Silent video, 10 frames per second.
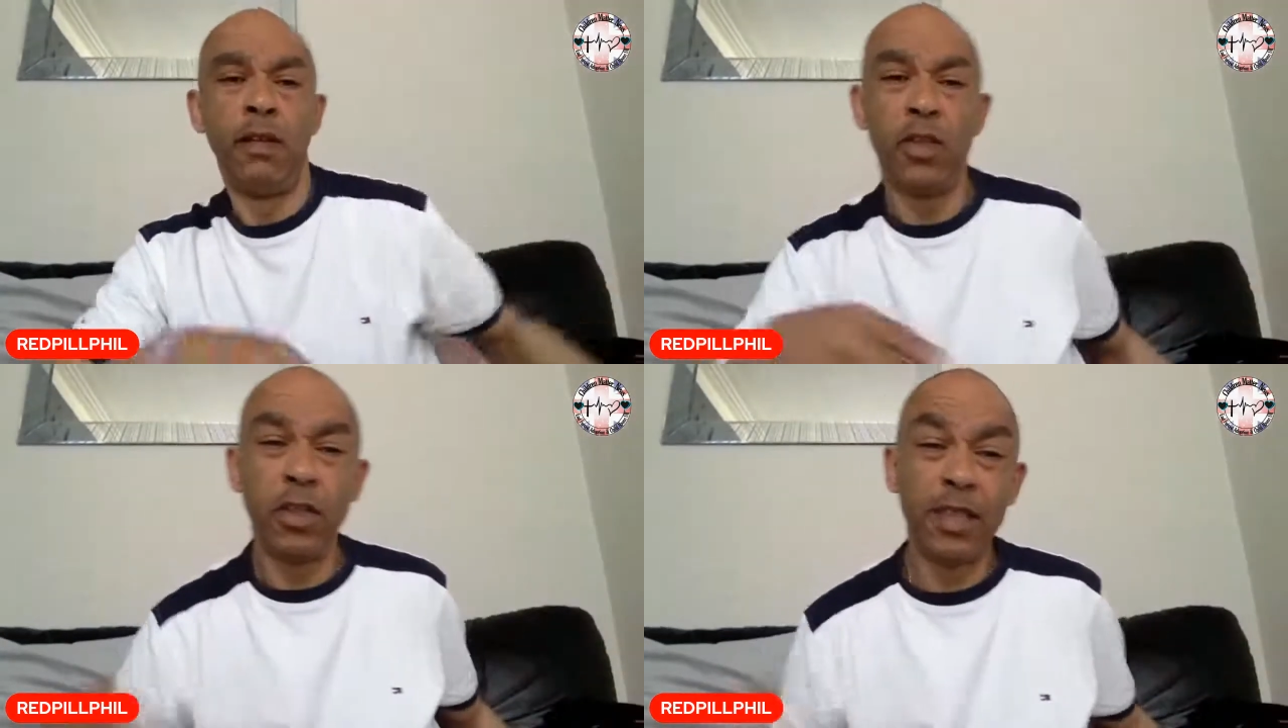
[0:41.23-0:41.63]

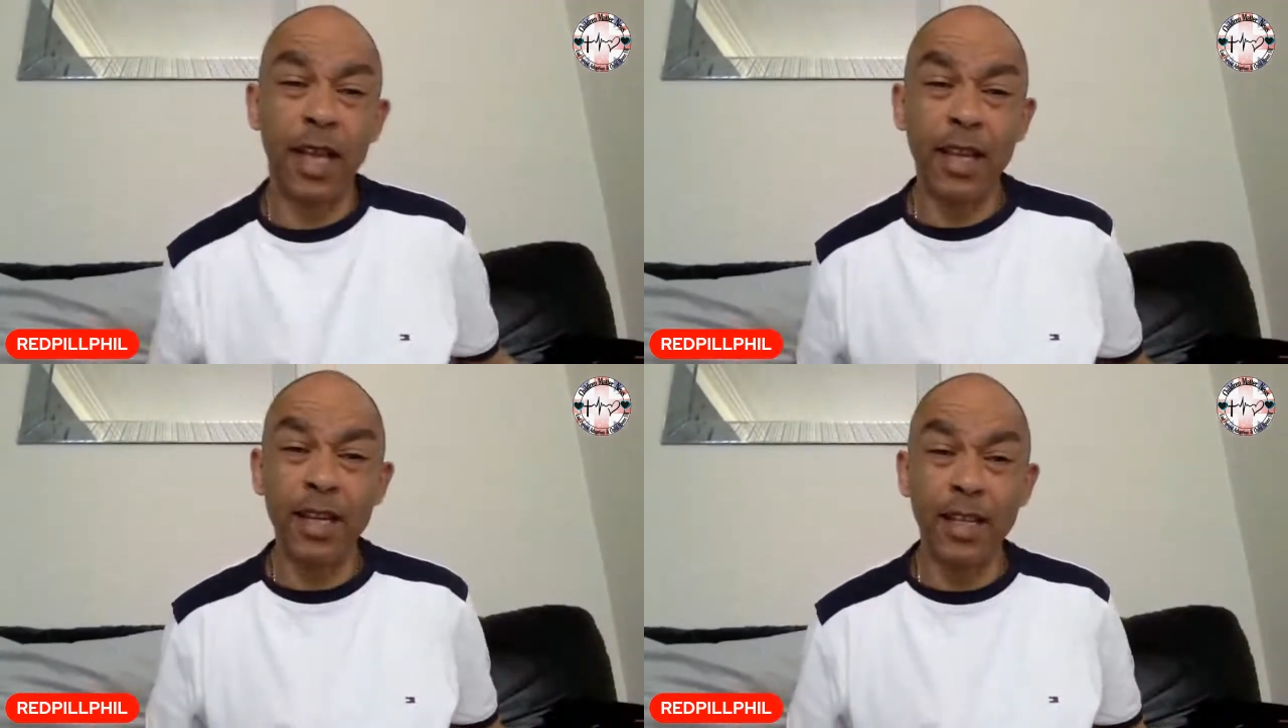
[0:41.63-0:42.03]
Just
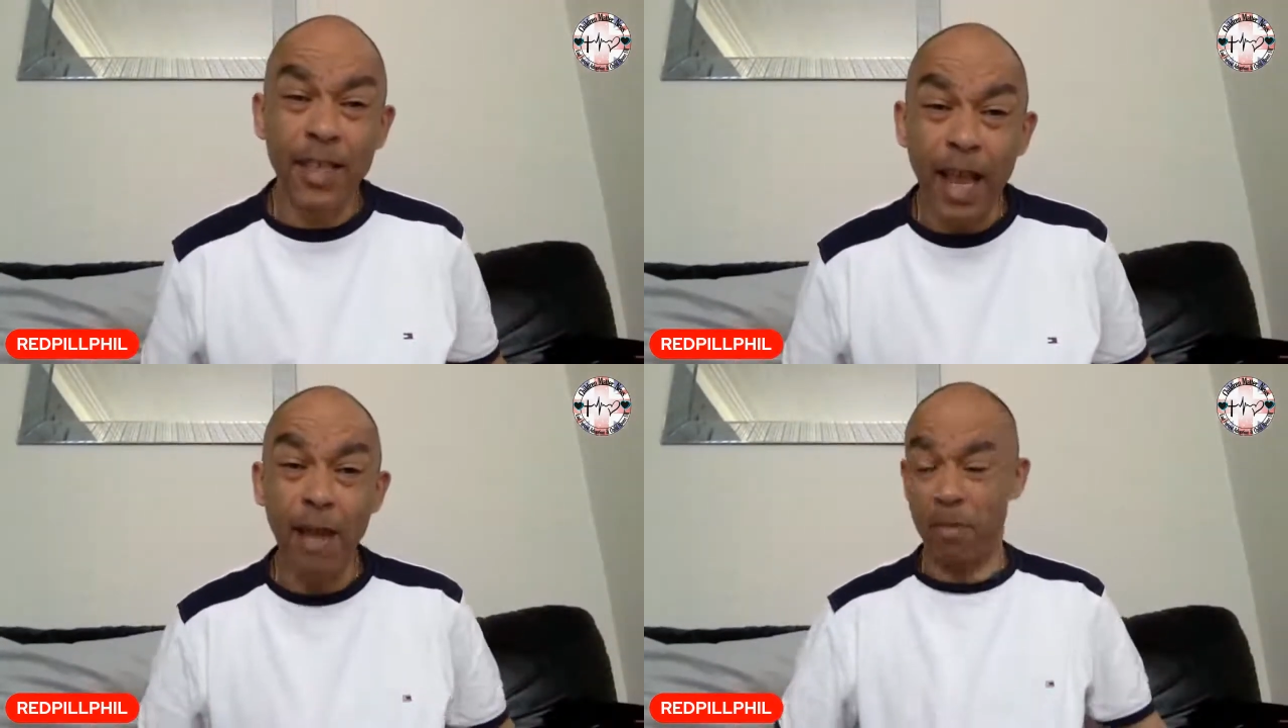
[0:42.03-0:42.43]
taking the
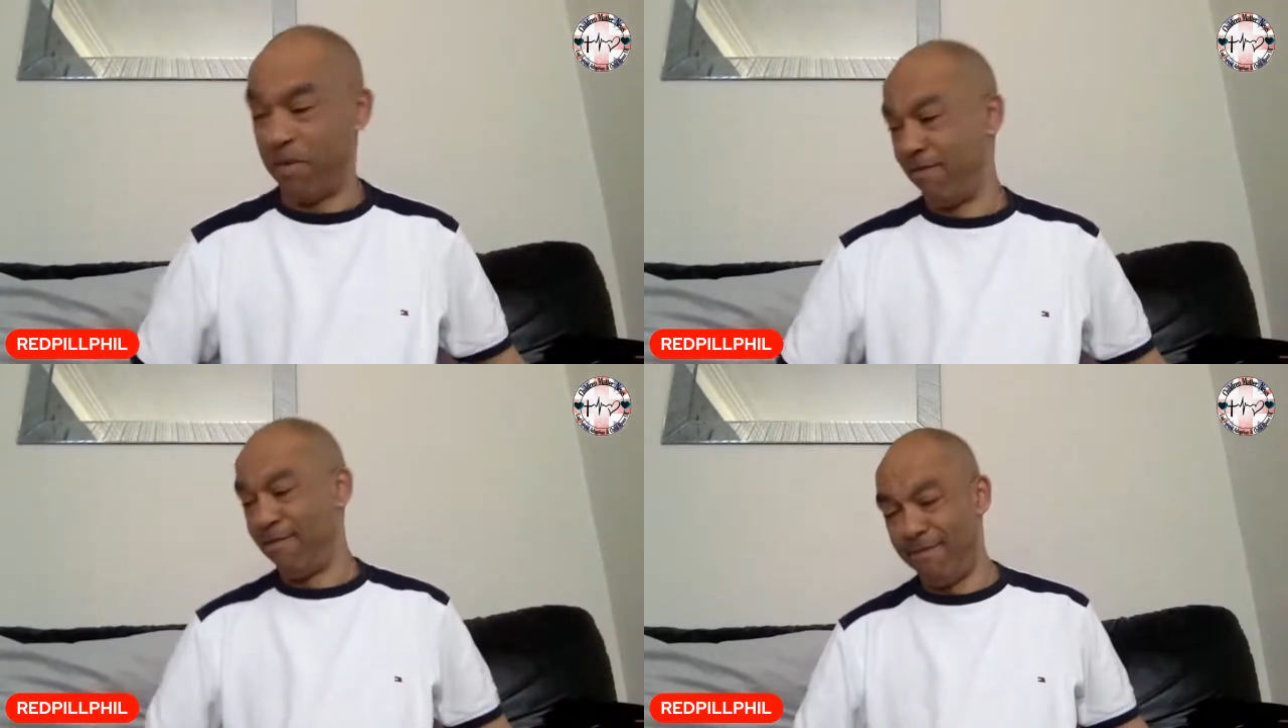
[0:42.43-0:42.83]
tape
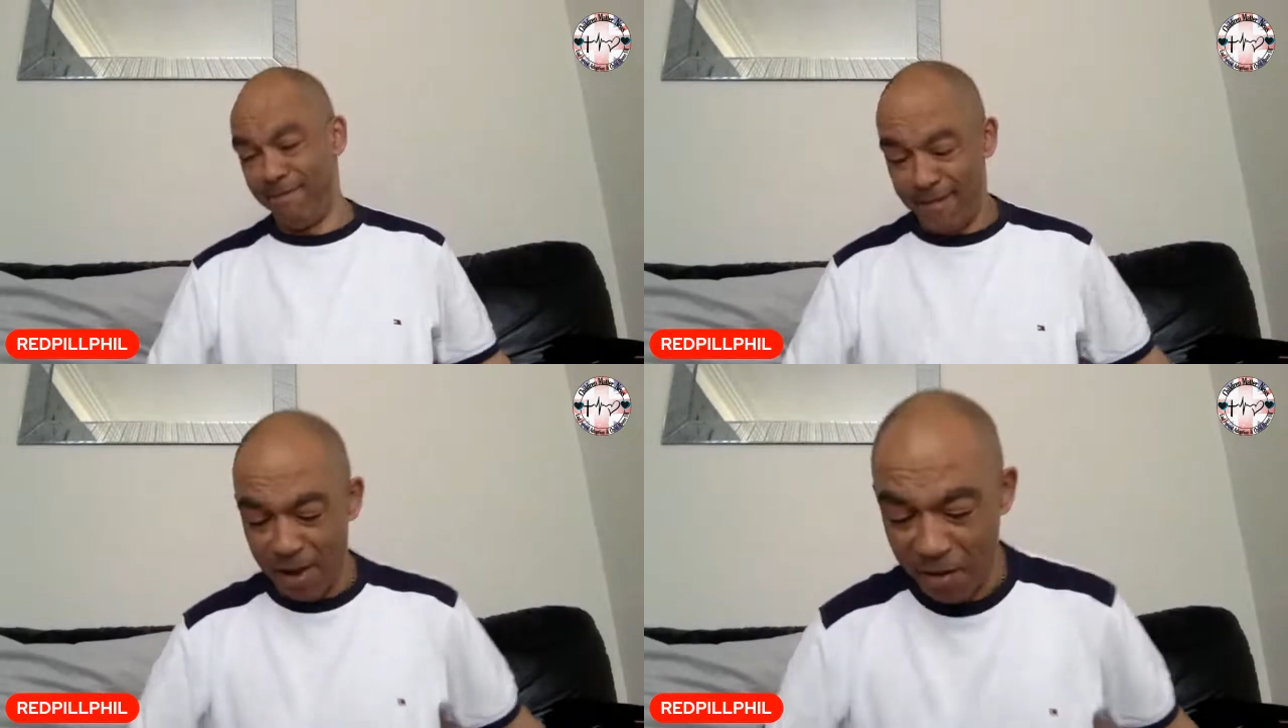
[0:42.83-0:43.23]

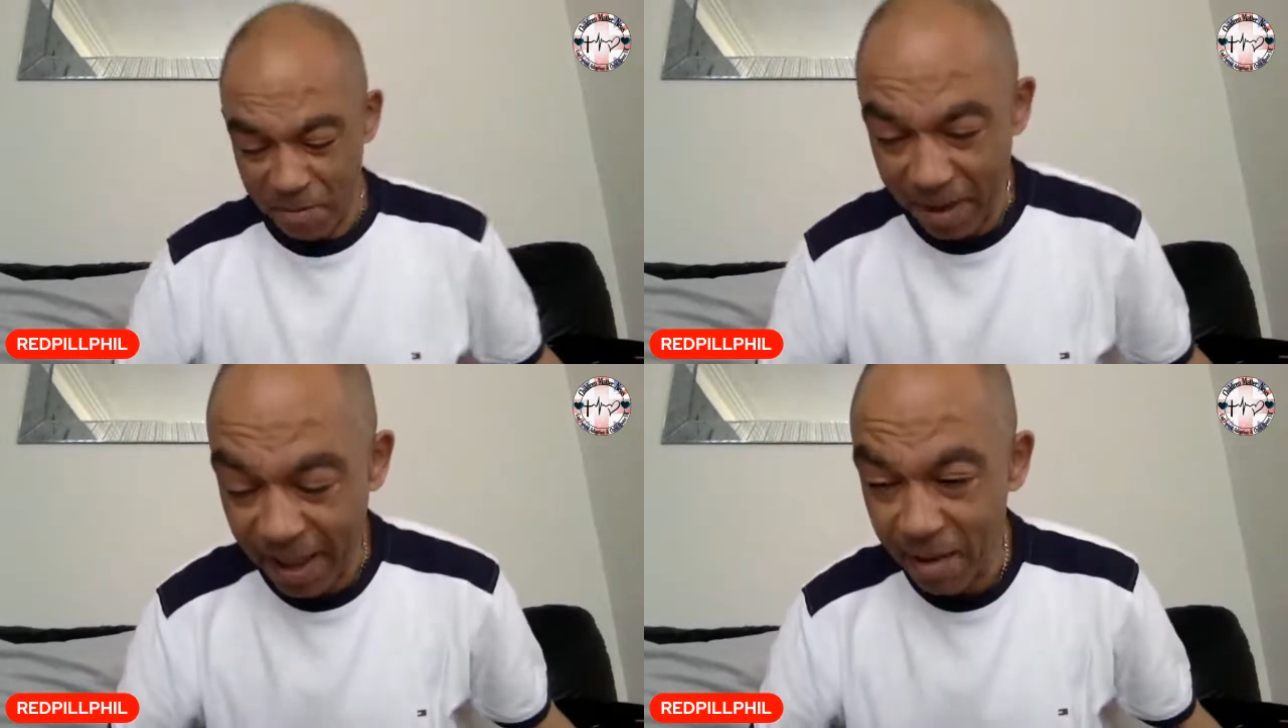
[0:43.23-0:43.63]

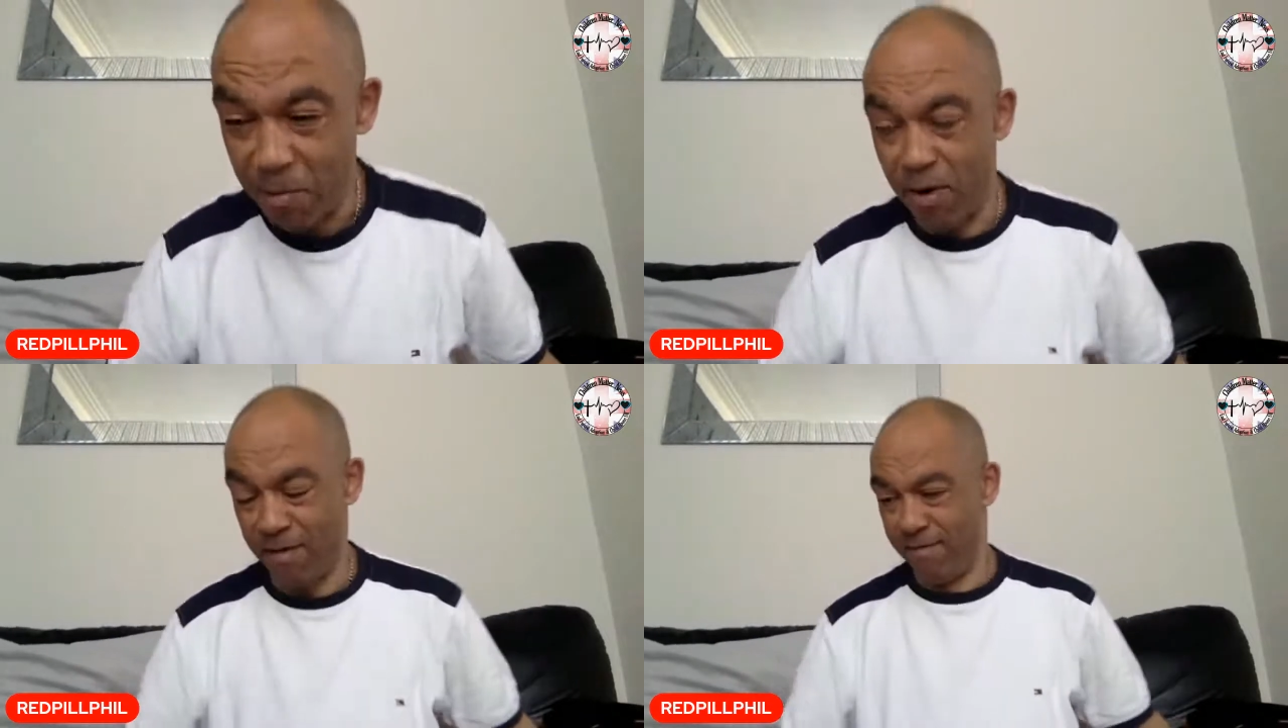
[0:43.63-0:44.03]
off my
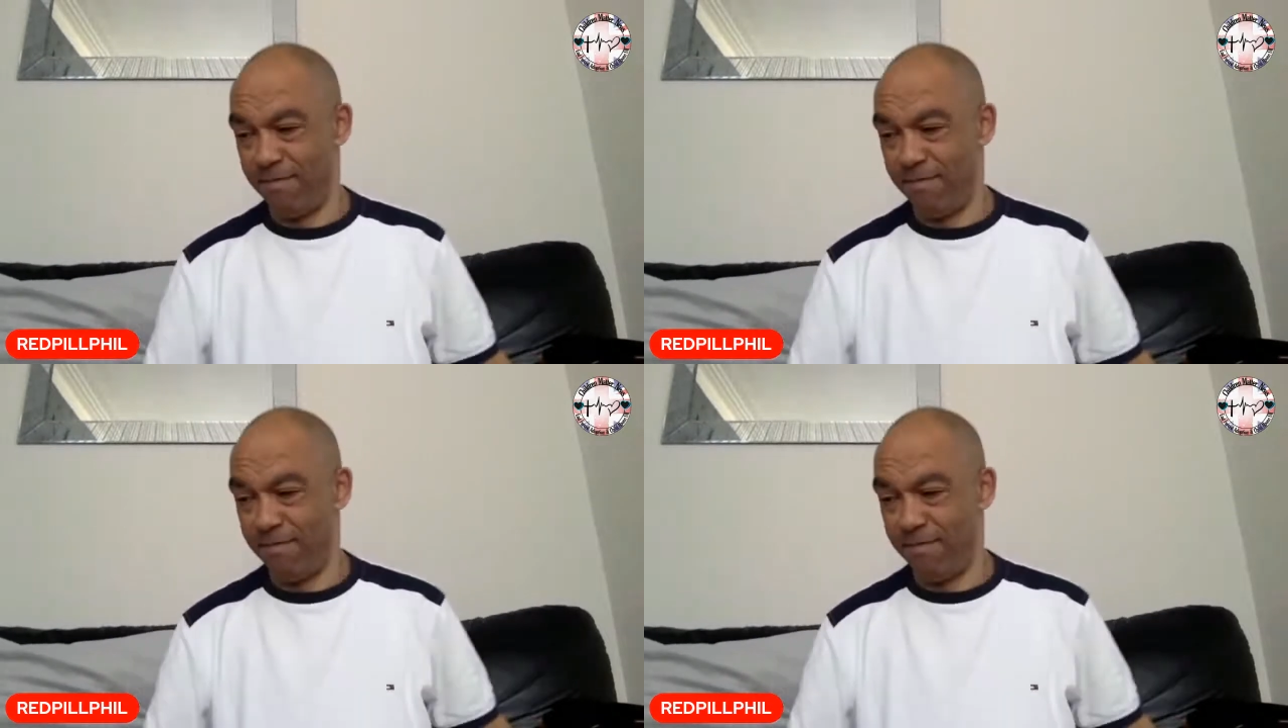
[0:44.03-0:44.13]
camera.